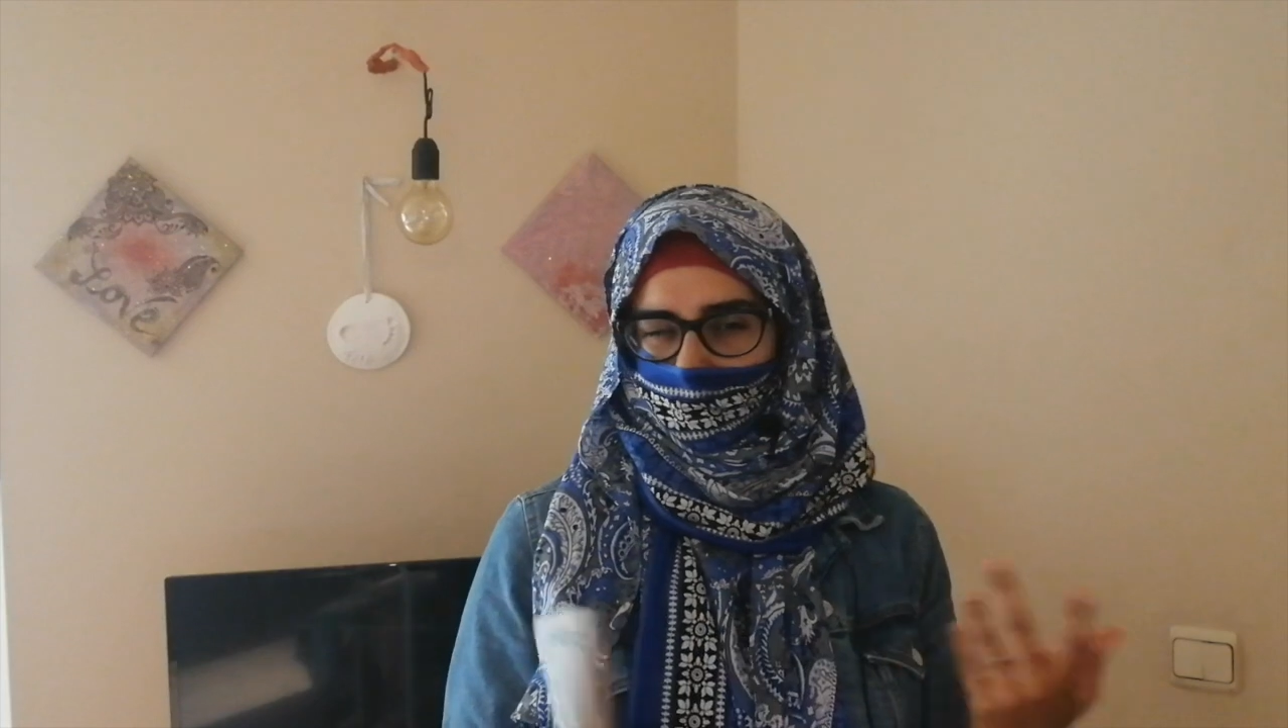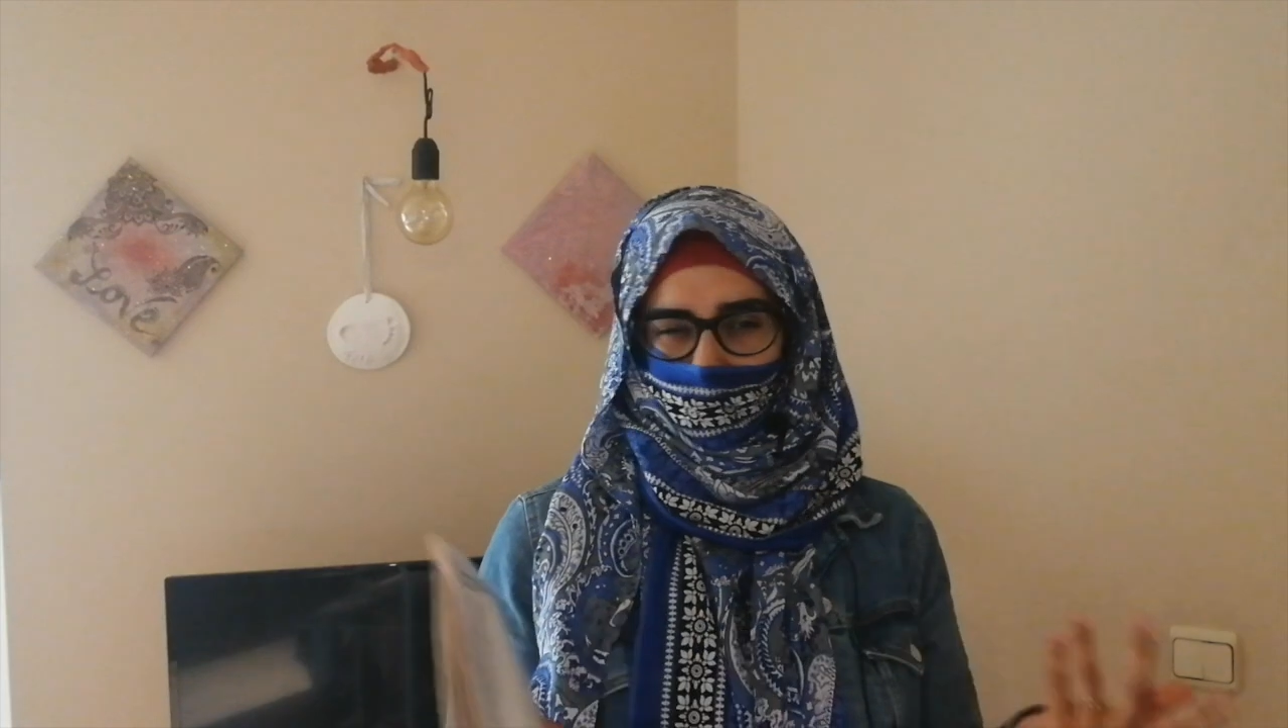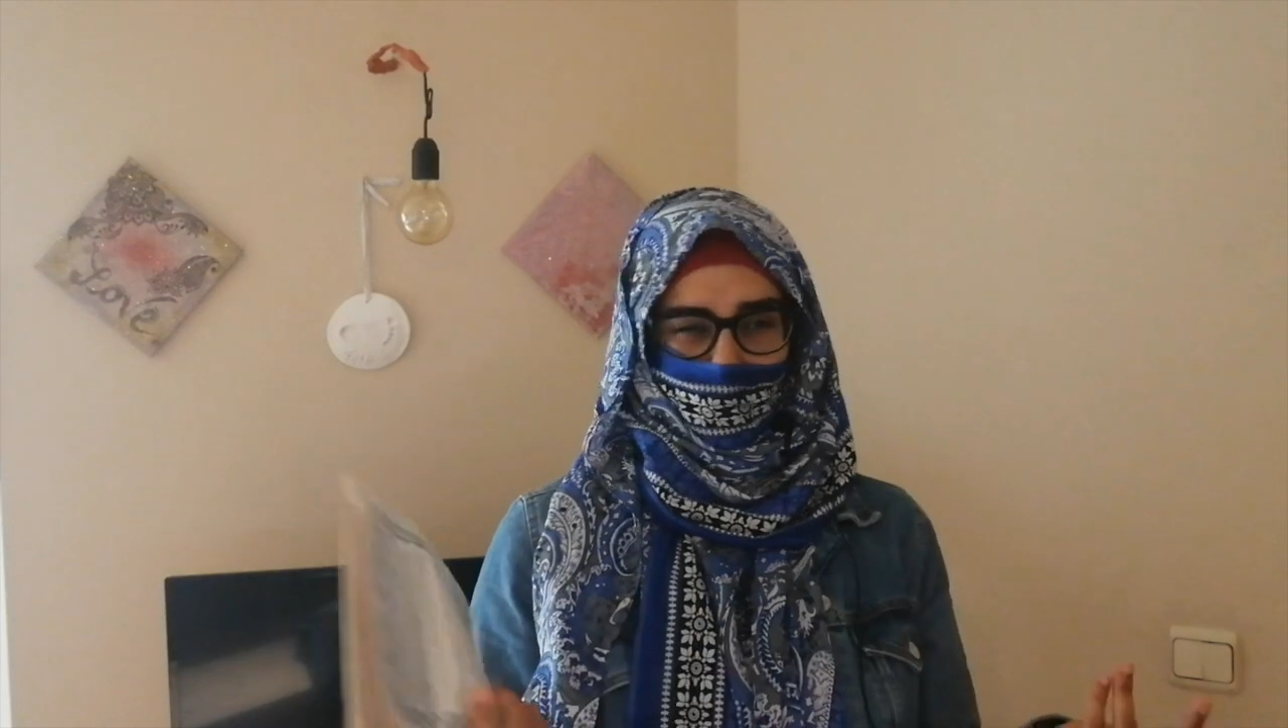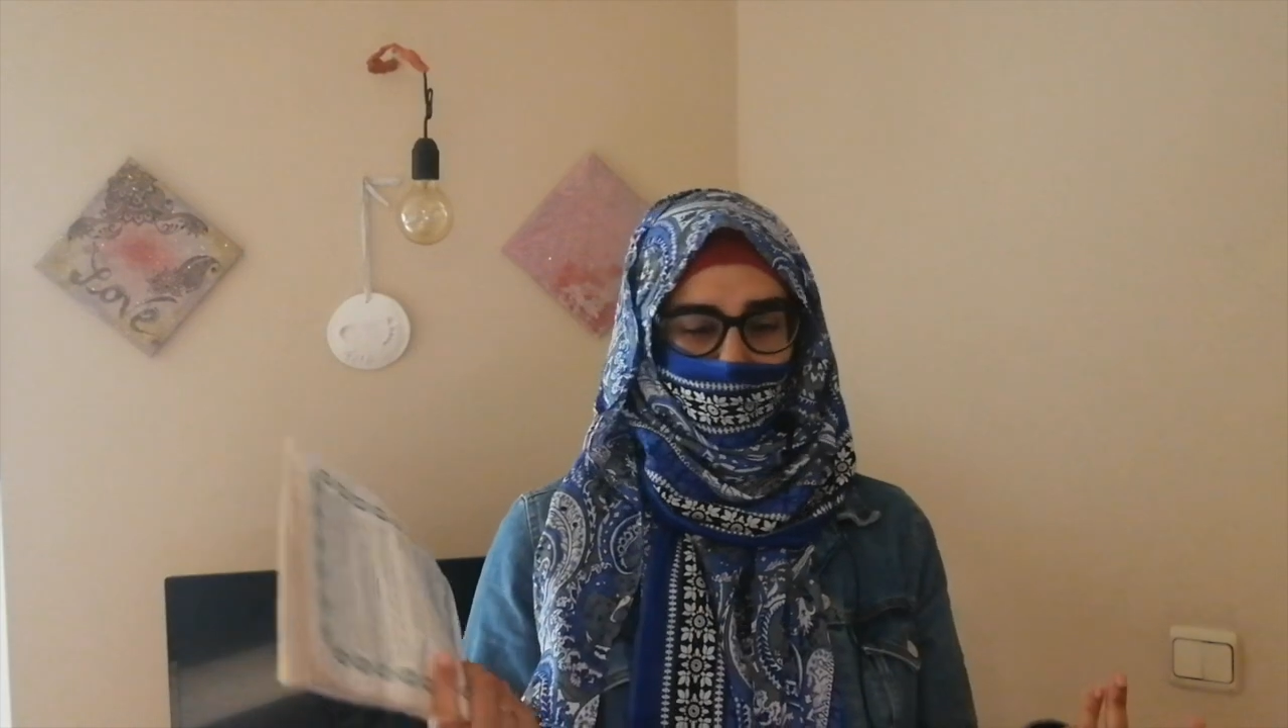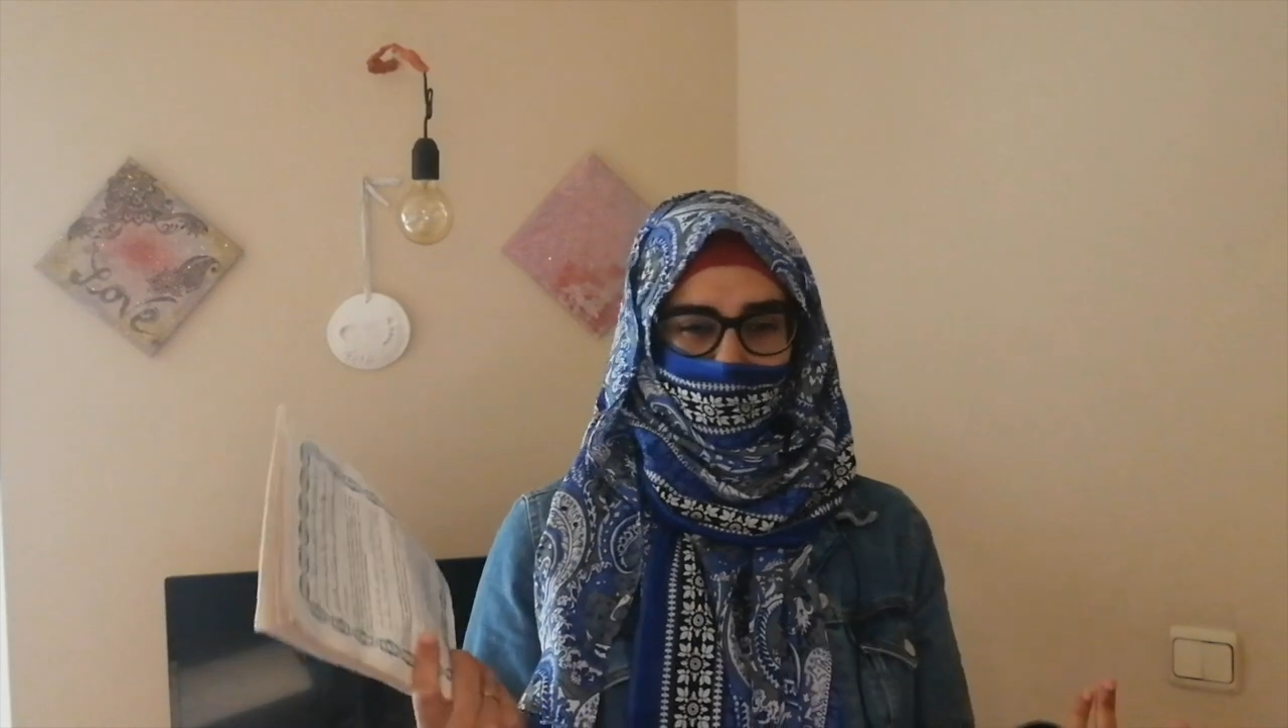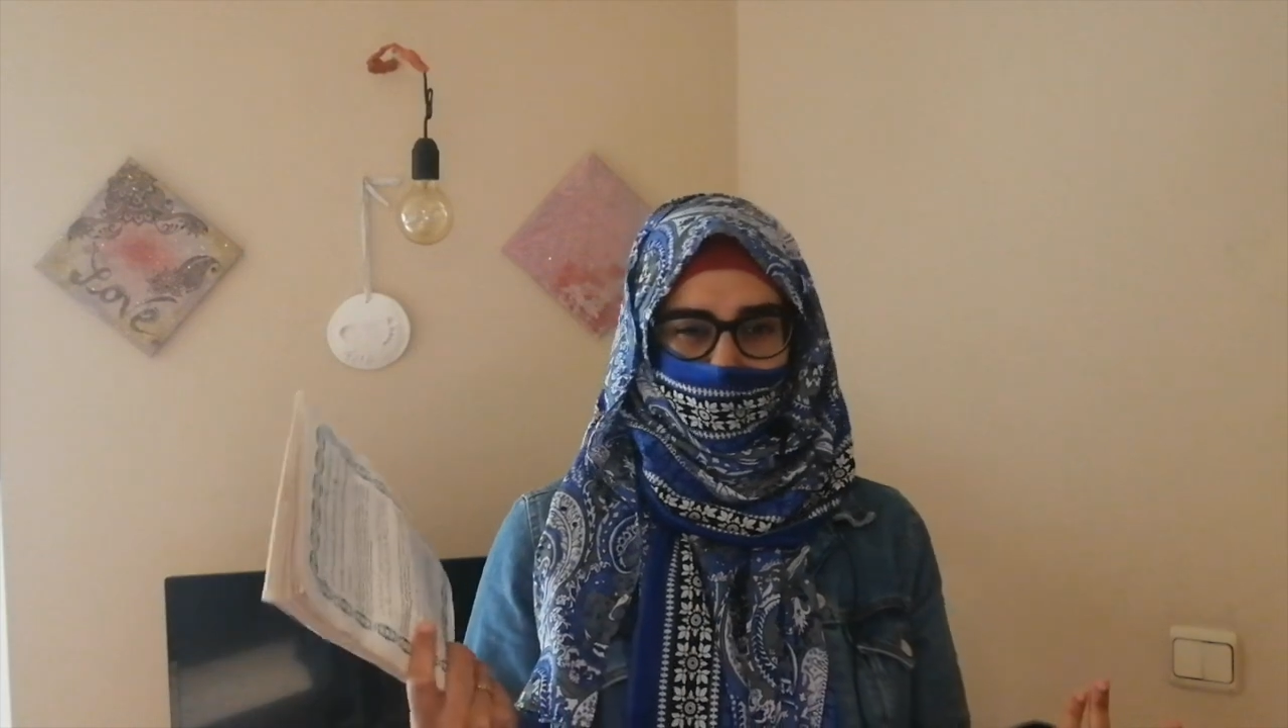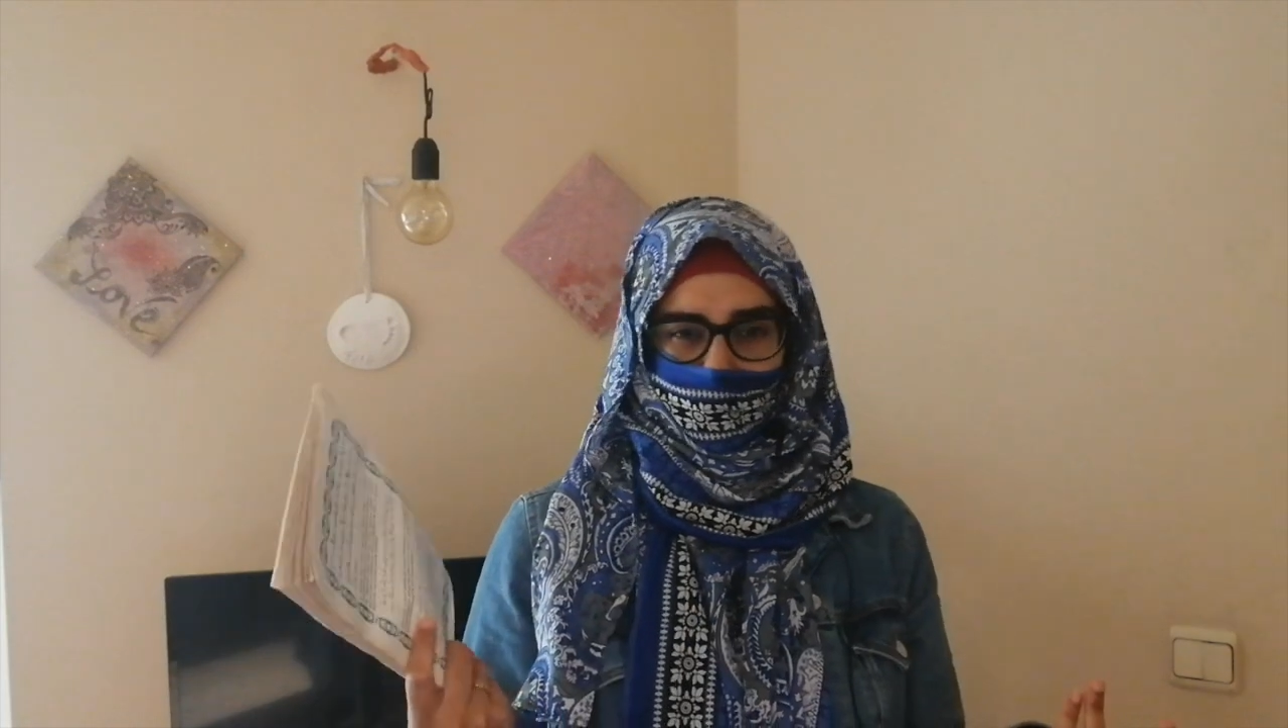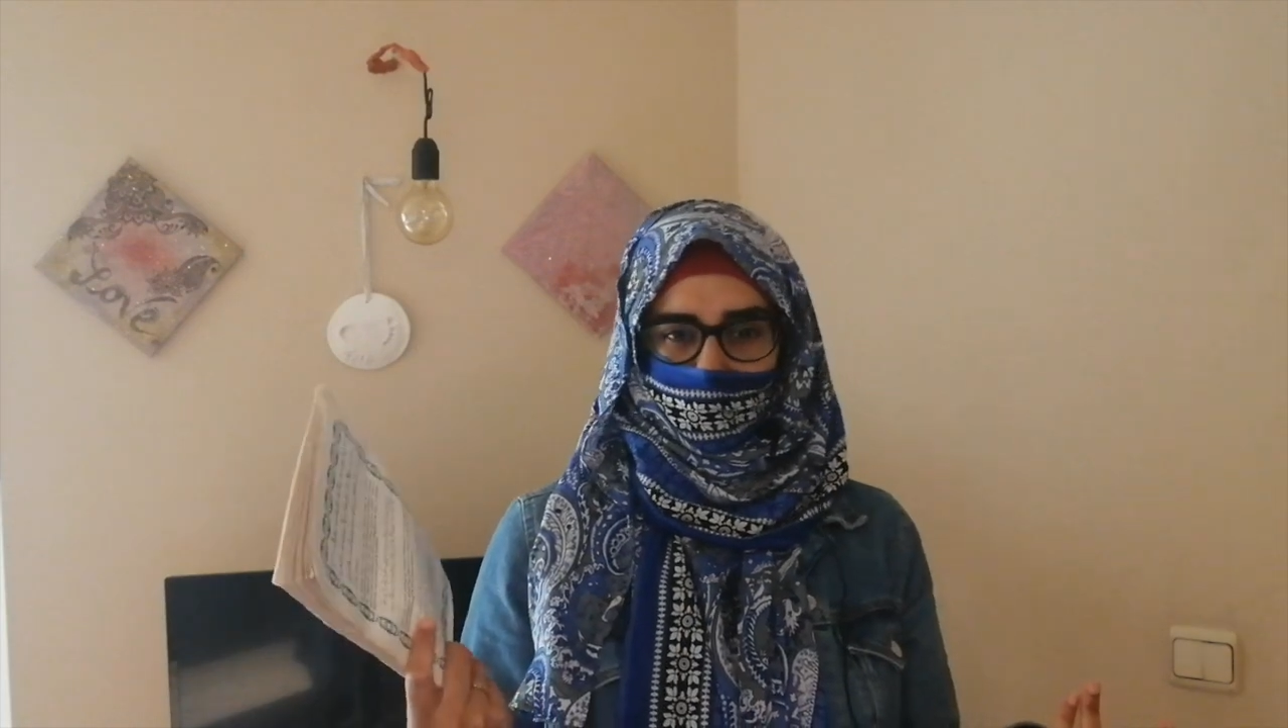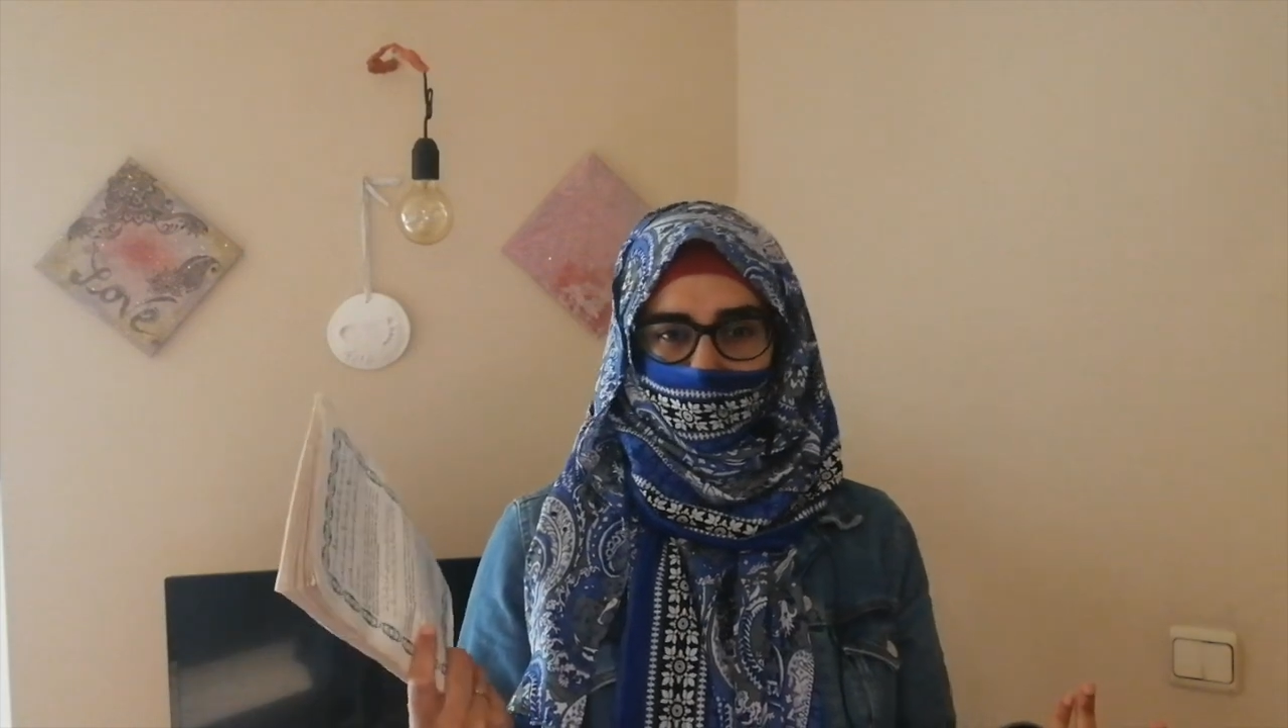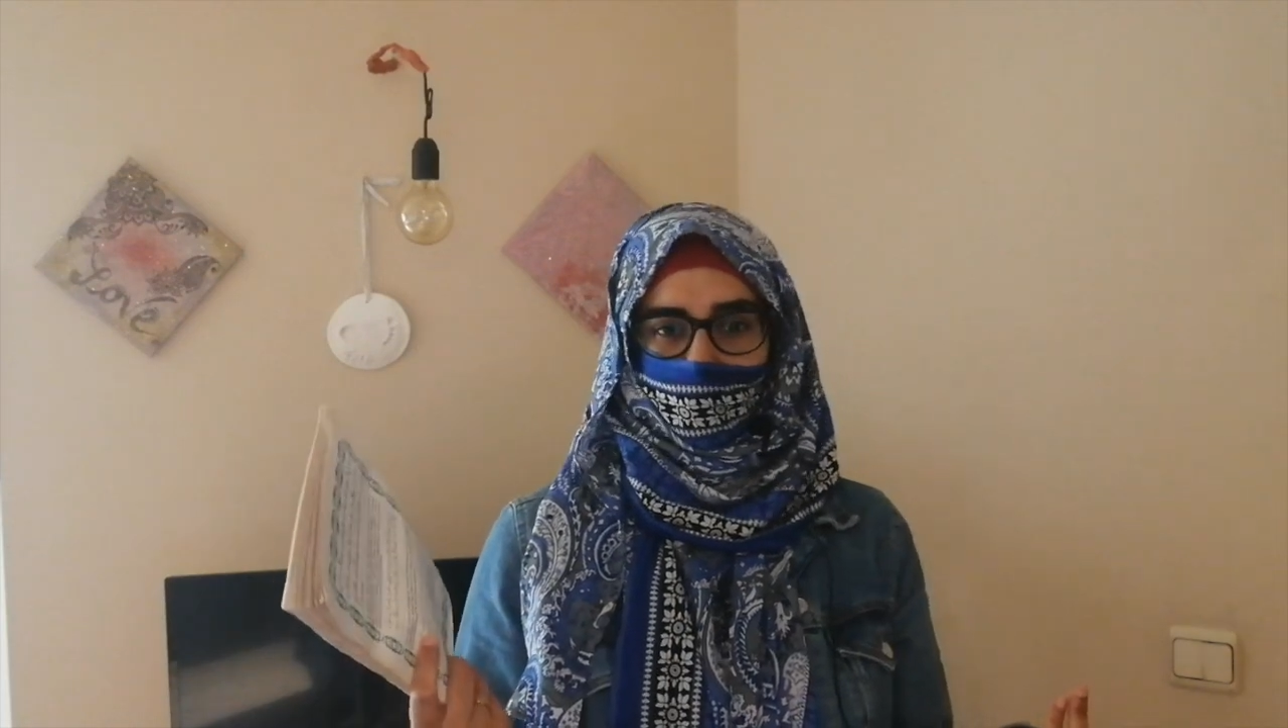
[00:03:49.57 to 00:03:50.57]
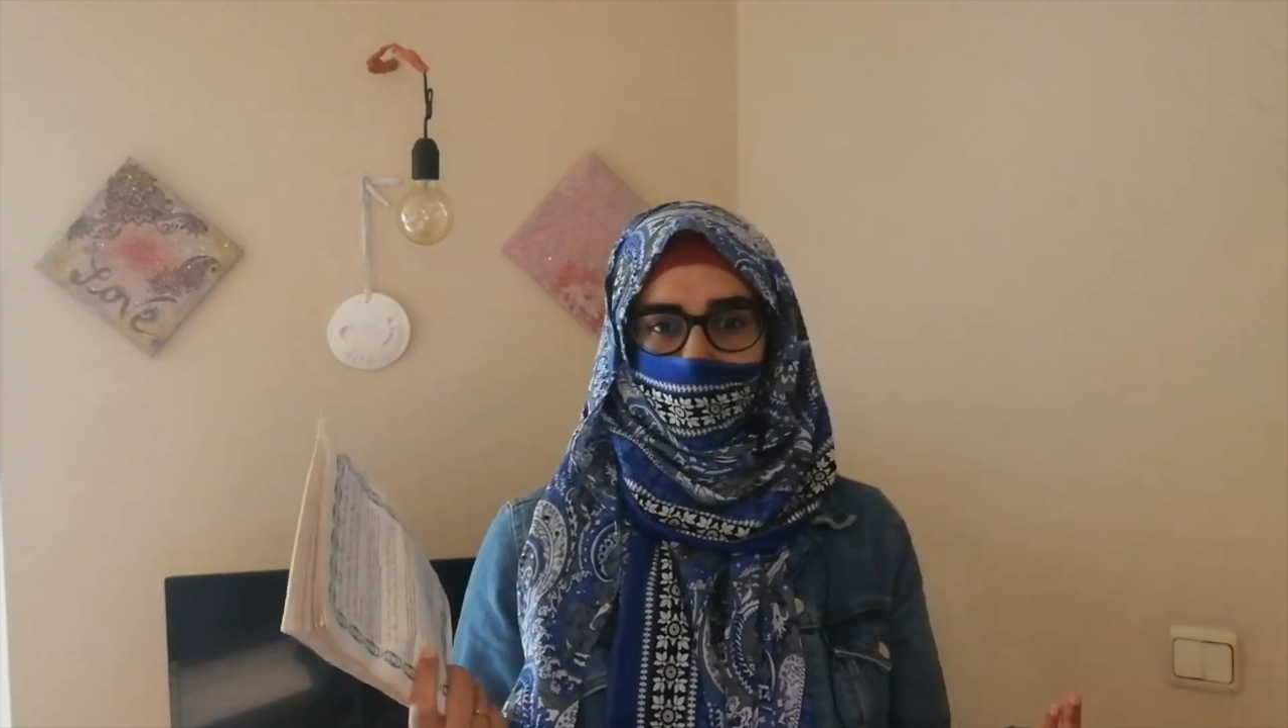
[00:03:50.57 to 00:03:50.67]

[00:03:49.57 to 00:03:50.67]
would you even